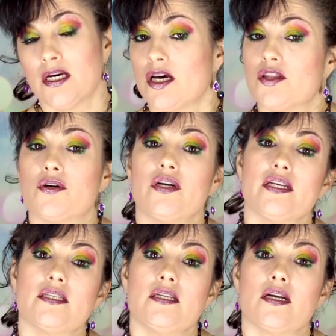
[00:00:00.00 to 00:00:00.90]

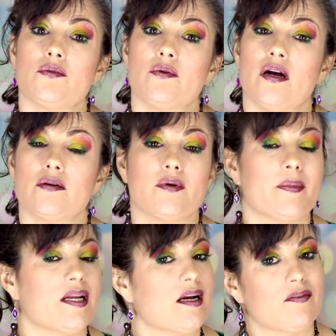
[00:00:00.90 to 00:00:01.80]
Authorities in Nicaragua
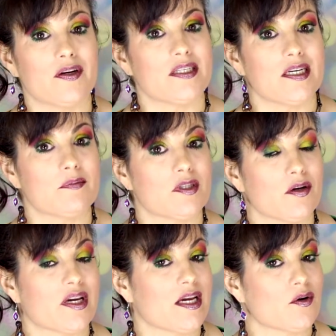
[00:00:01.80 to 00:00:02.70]
made every attempt to
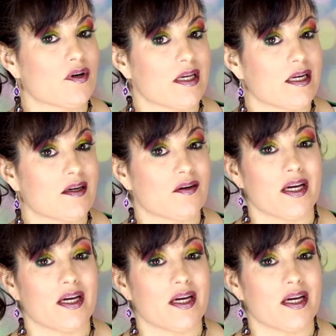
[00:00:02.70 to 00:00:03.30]
locate Orlando,